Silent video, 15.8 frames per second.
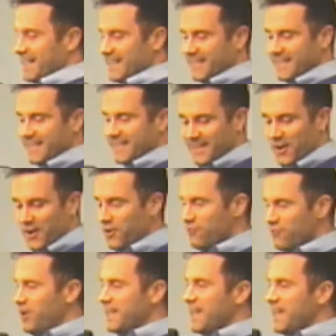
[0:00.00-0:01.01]
and
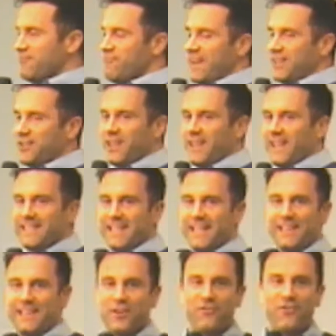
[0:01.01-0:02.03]
or Ronnie and Reggie as
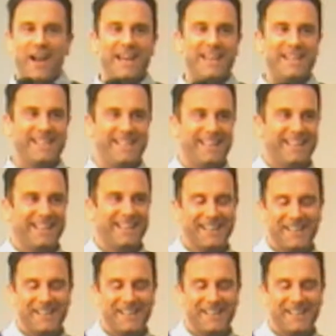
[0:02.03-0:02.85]
in the Krays.